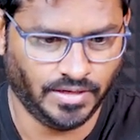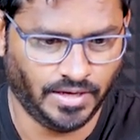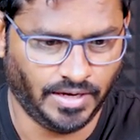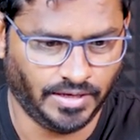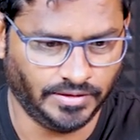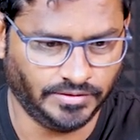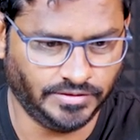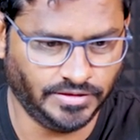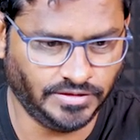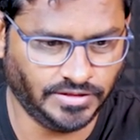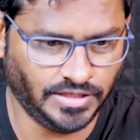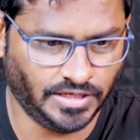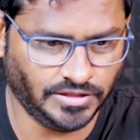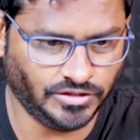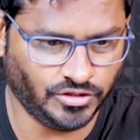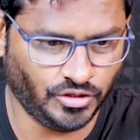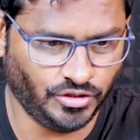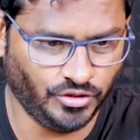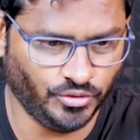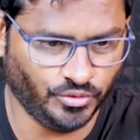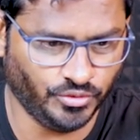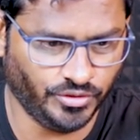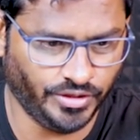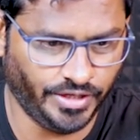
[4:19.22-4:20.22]
And this also
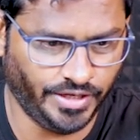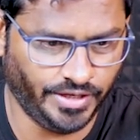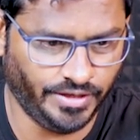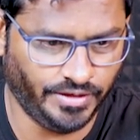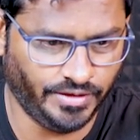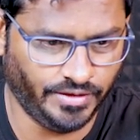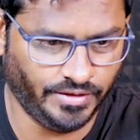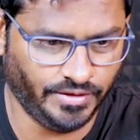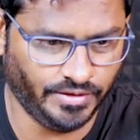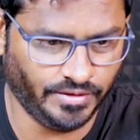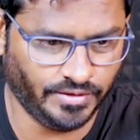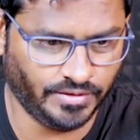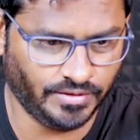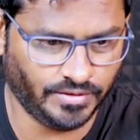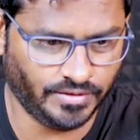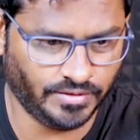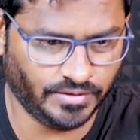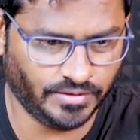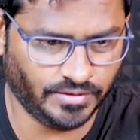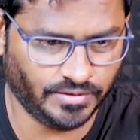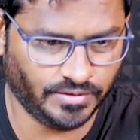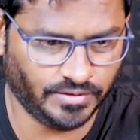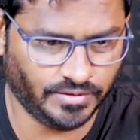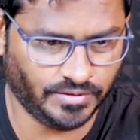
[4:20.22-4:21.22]
I don't need.
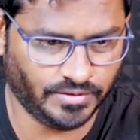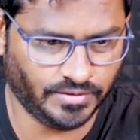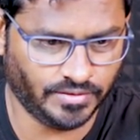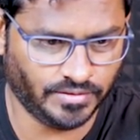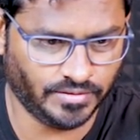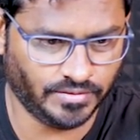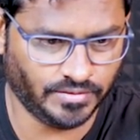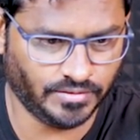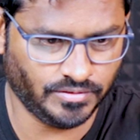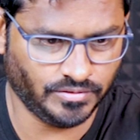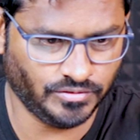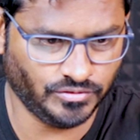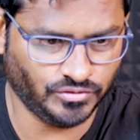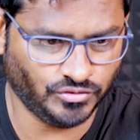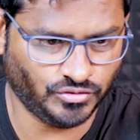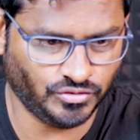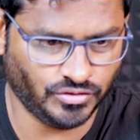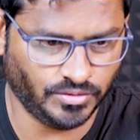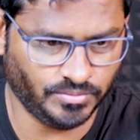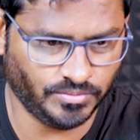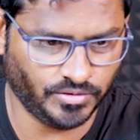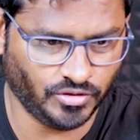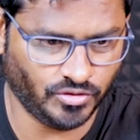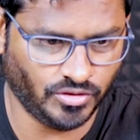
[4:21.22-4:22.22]

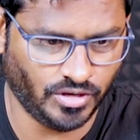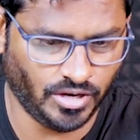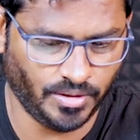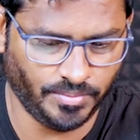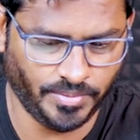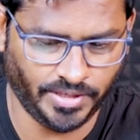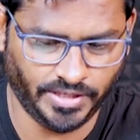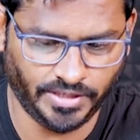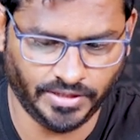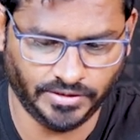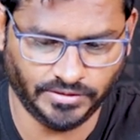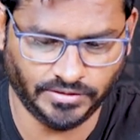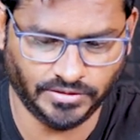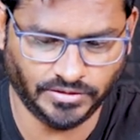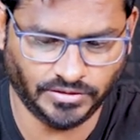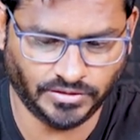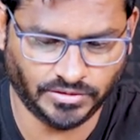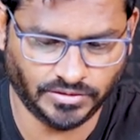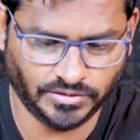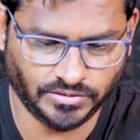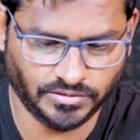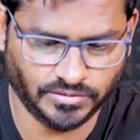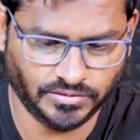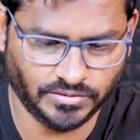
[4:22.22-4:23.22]
So I'm now commenting
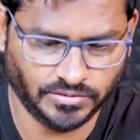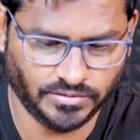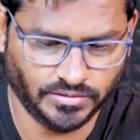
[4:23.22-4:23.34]
this.